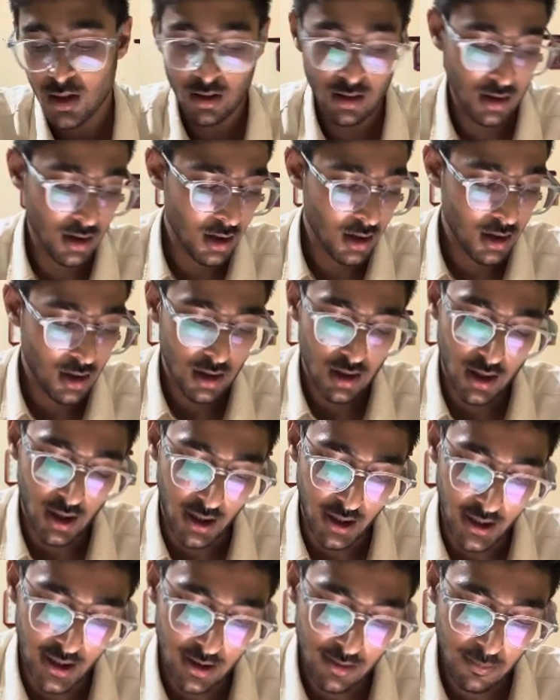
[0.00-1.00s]
in
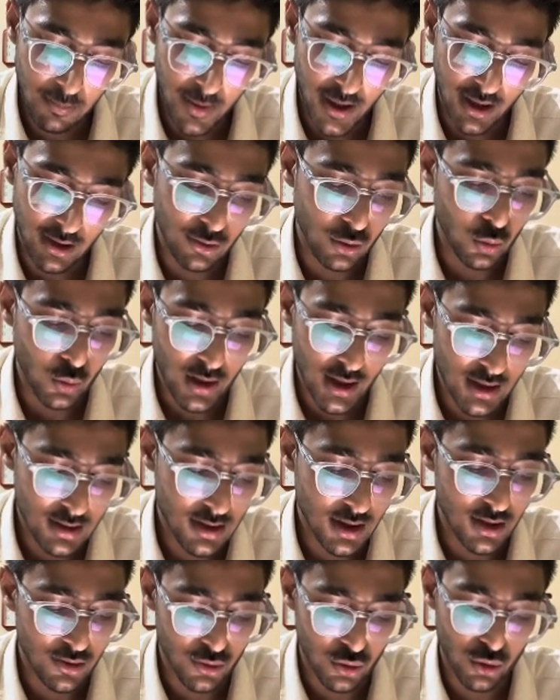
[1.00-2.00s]
men 2A
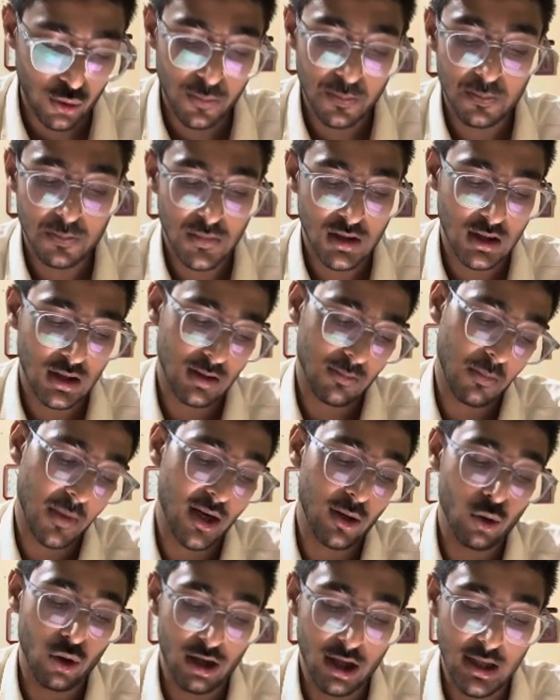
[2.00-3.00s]
syndrome, medullary
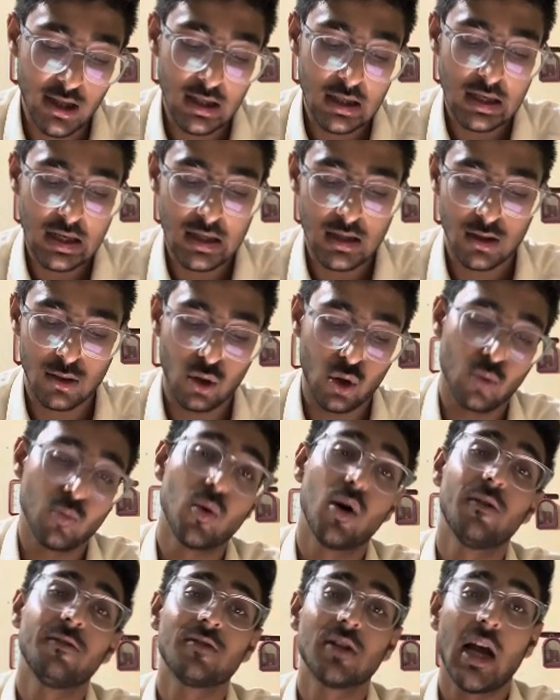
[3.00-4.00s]
carcinoma of
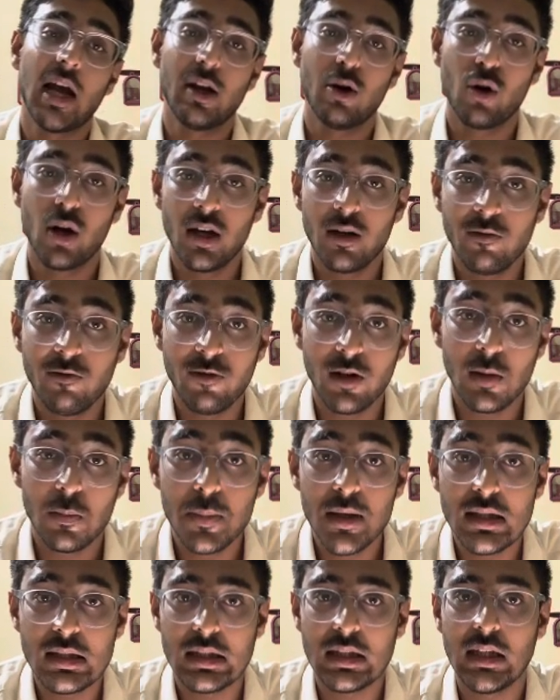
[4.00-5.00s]
thyroid will be seen
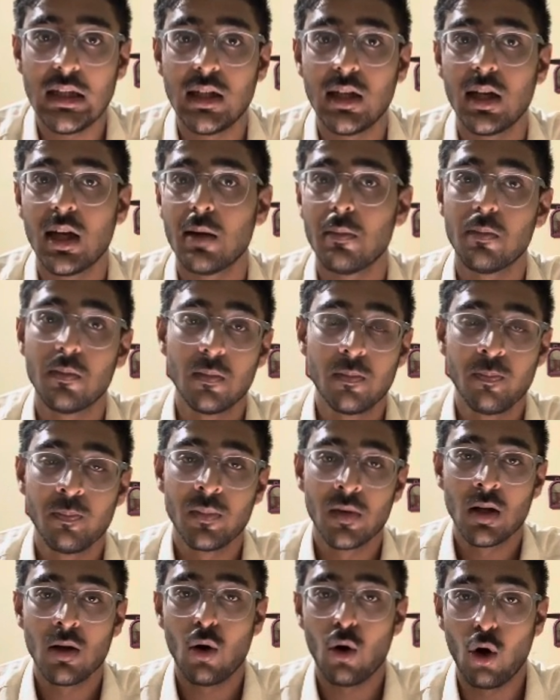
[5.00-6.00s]
in
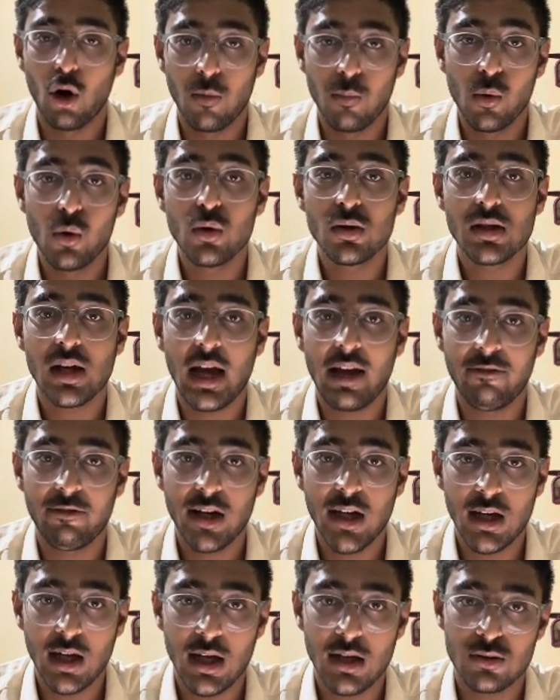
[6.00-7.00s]
almost every case of
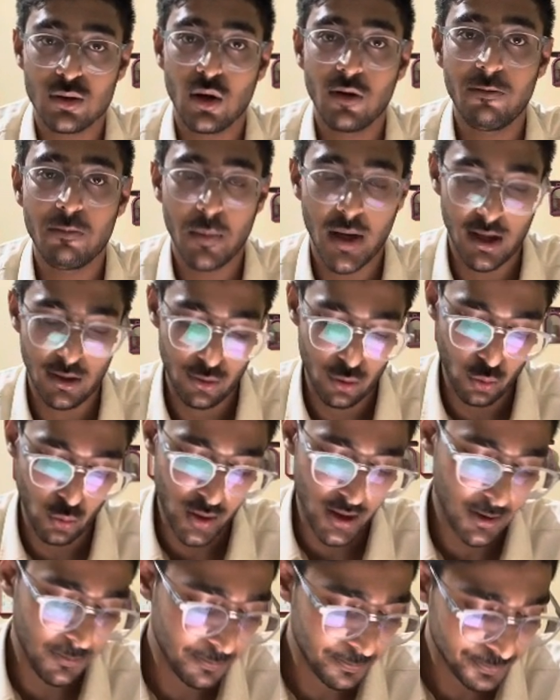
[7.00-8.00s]
men 2A.
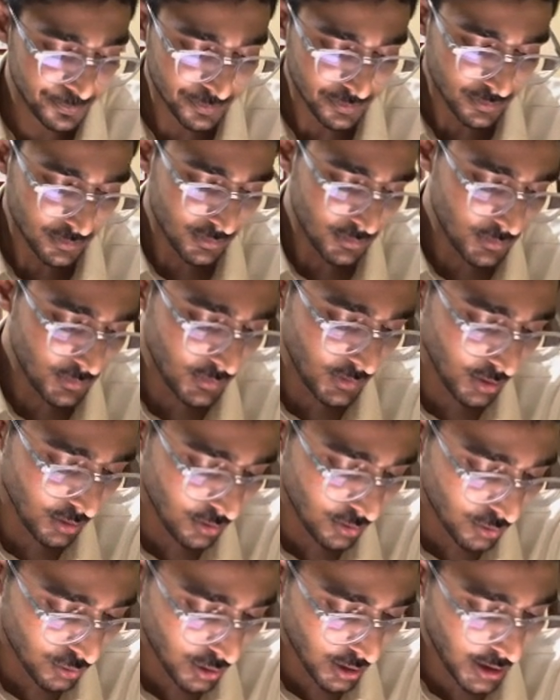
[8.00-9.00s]

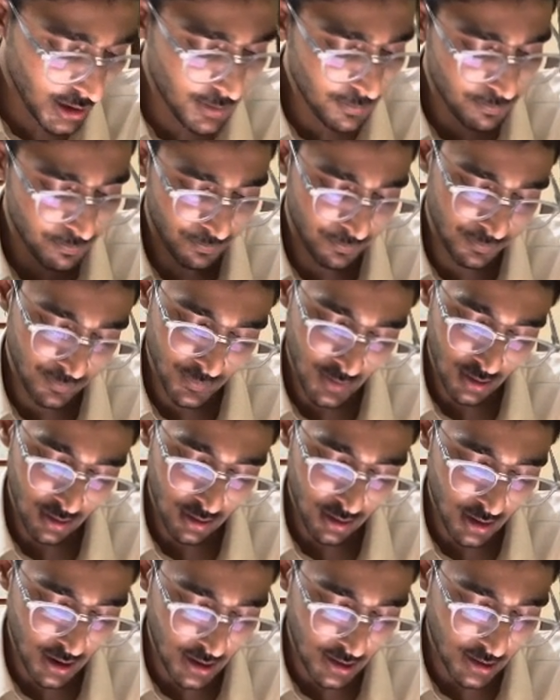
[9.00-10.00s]
Okay. And
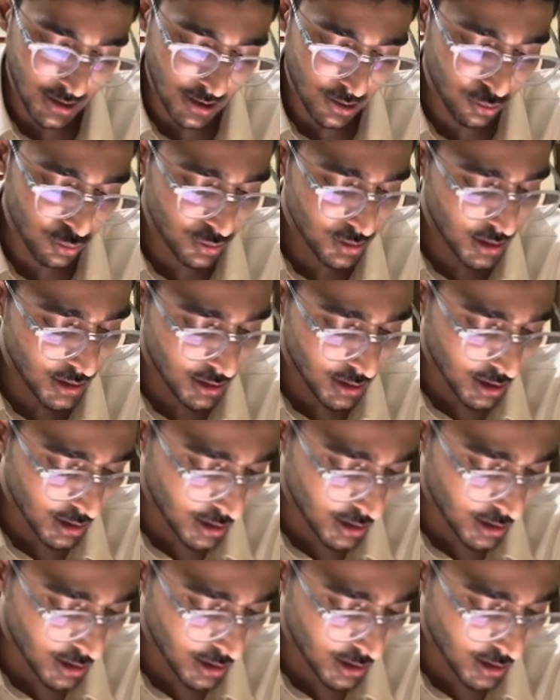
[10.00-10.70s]
now the third